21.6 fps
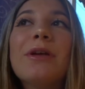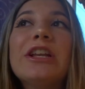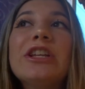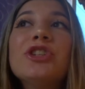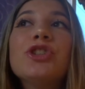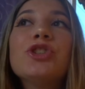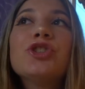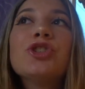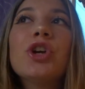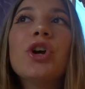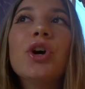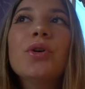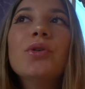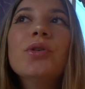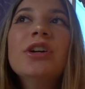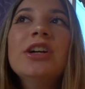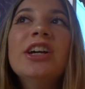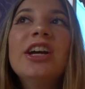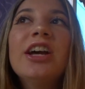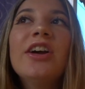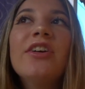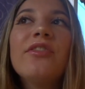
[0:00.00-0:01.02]
And he's so
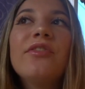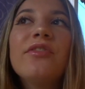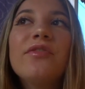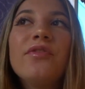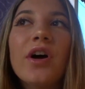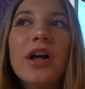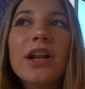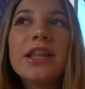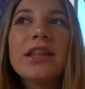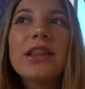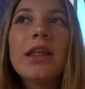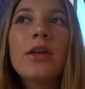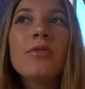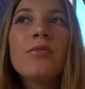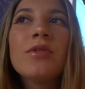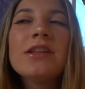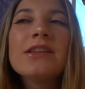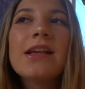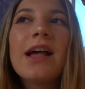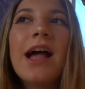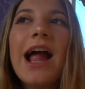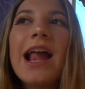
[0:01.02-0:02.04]
funny. Like,
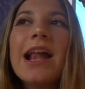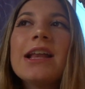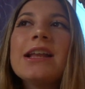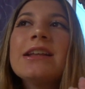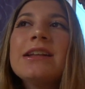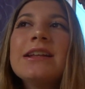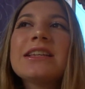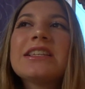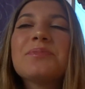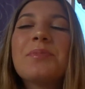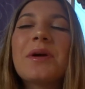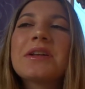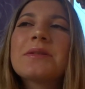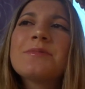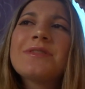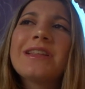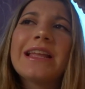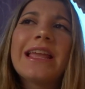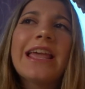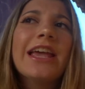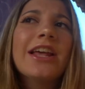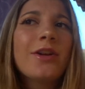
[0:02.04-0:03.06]
when I didn't expect him
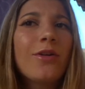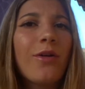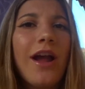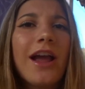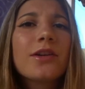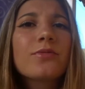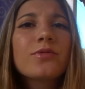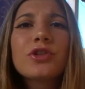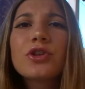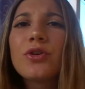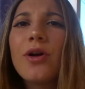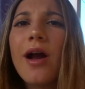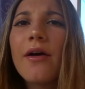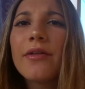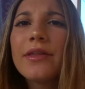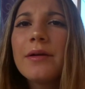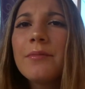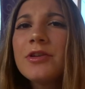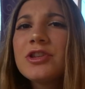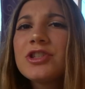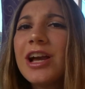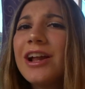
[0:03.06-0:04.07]
to, like, interact with the crowd
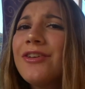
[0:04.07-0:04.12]
that much.